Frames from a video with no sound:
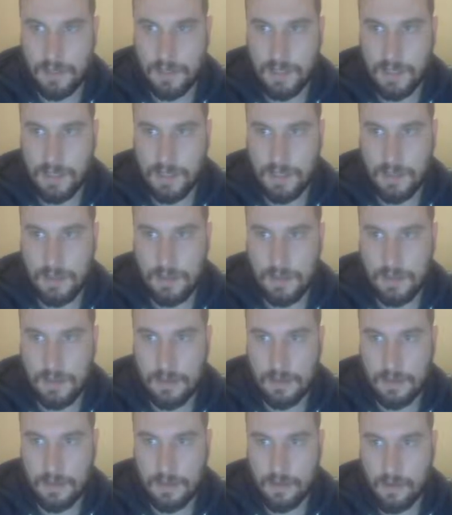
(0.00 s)
here,
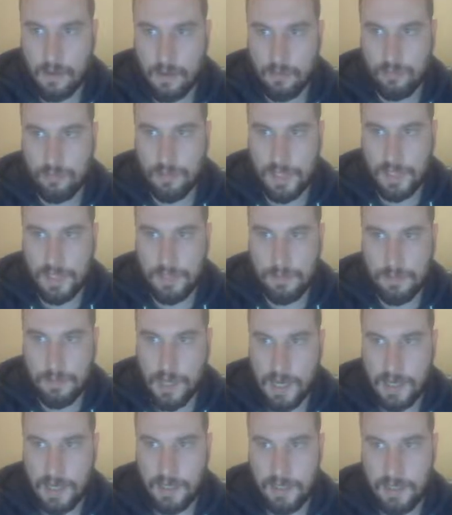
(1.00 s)
rigid
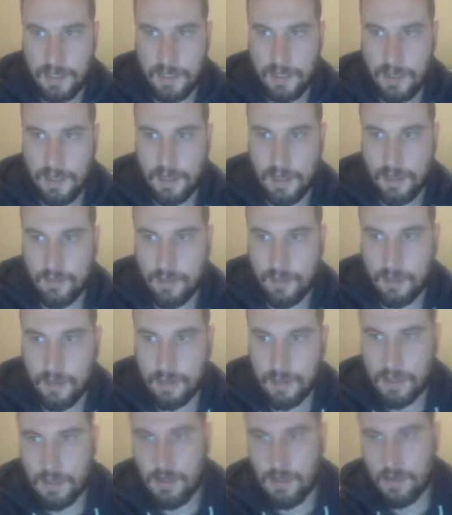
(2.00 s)
body, and we're
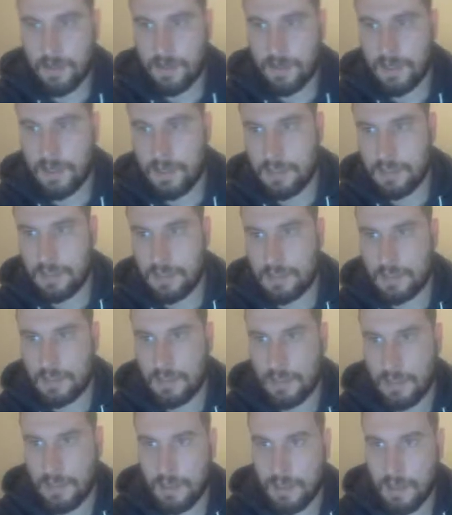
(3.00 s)
going to call this
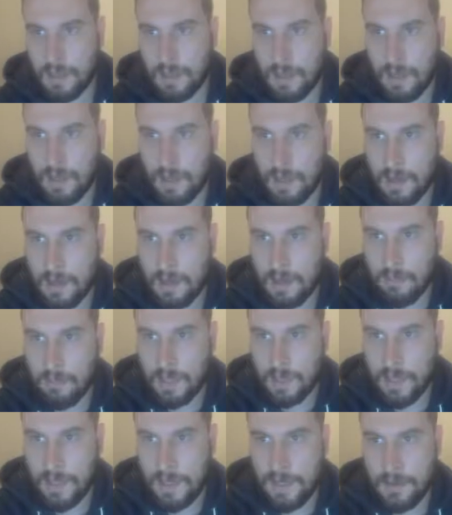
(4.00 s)

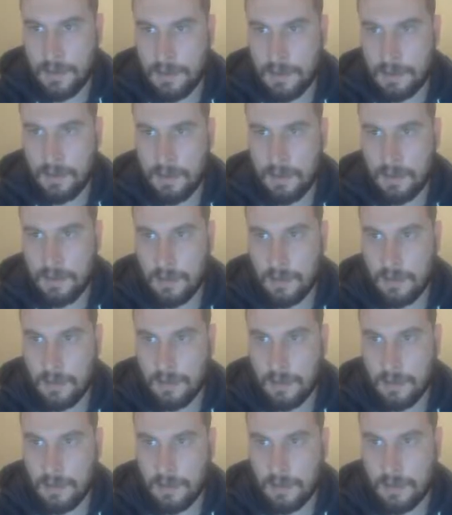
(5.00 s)
player
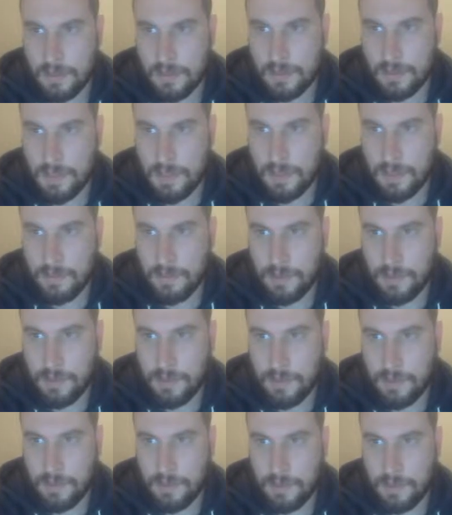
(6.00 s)
ship
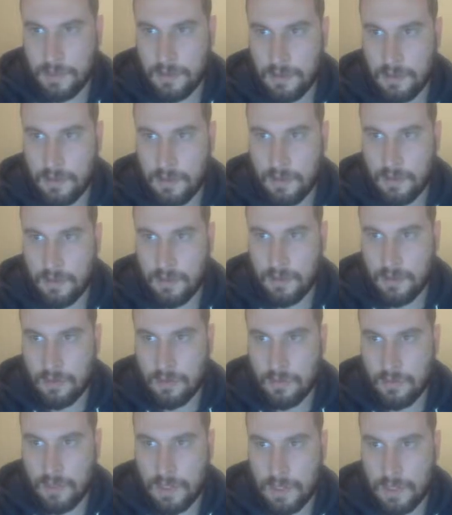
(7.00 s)

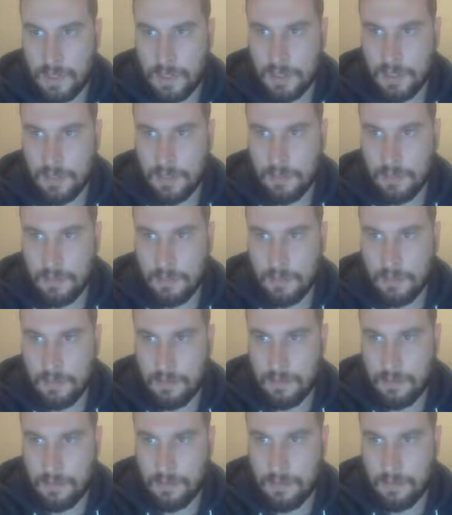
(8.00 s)
rigid
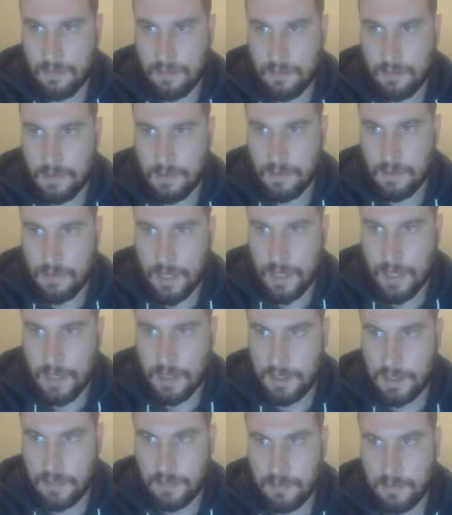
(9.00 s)

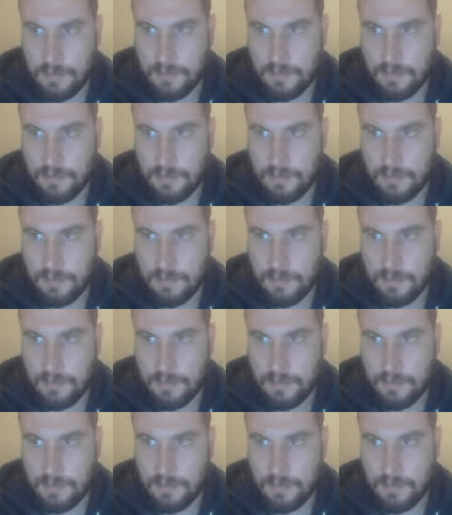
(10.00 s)
body.